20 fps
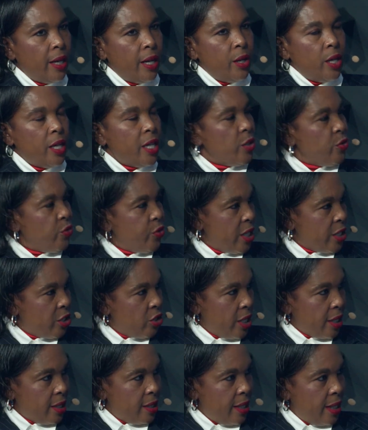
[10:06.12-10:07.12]

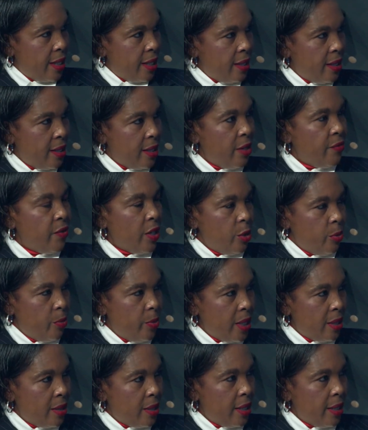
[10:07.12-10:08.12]
infrastructure
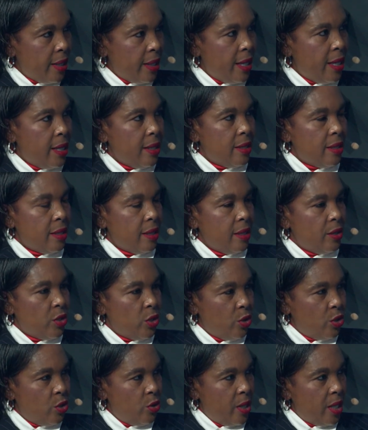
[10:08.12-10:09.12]
development. And in so
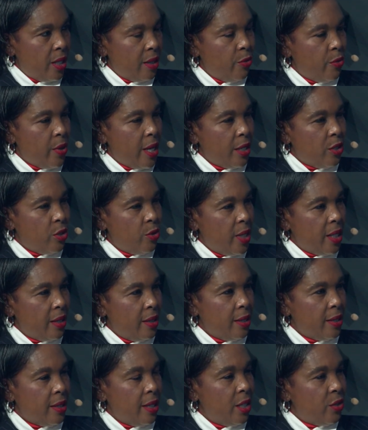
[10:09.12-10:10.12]
doing, we are doing
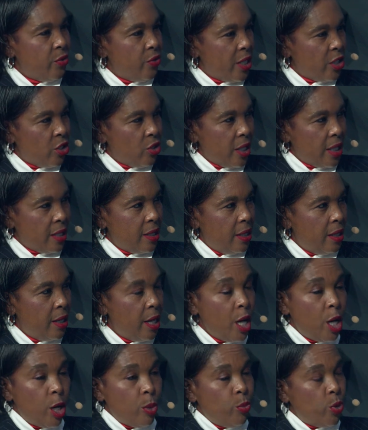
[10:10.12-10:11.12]
this infrastructure
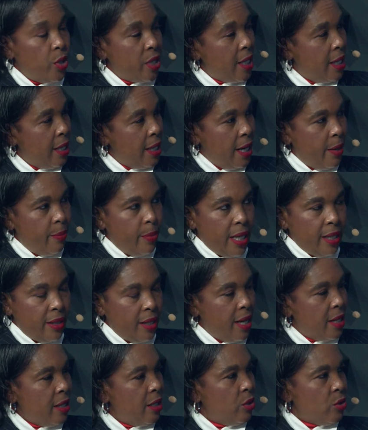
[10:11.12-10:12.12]
both in urban
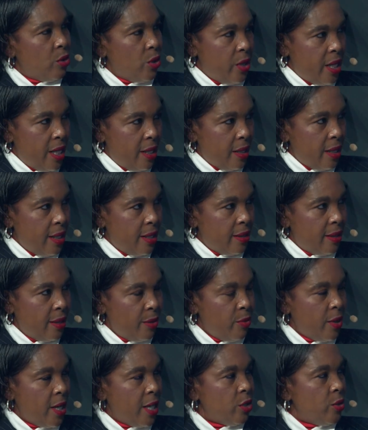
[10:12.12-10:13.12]
and in rural areas.
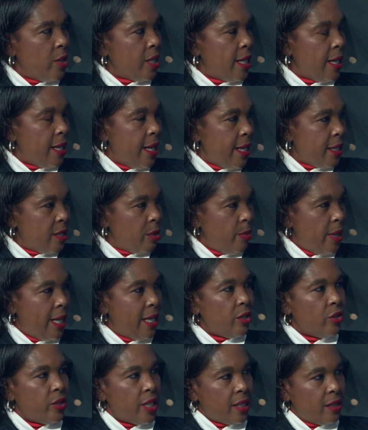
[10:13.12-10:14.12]
We are doing the last mile
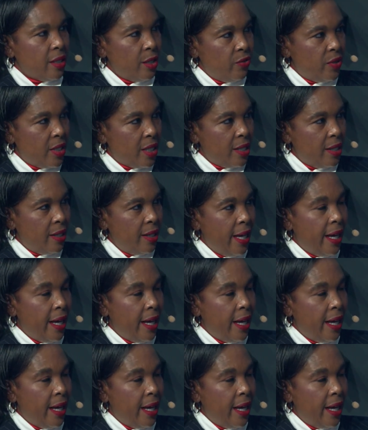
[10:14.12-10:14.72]
connectivity.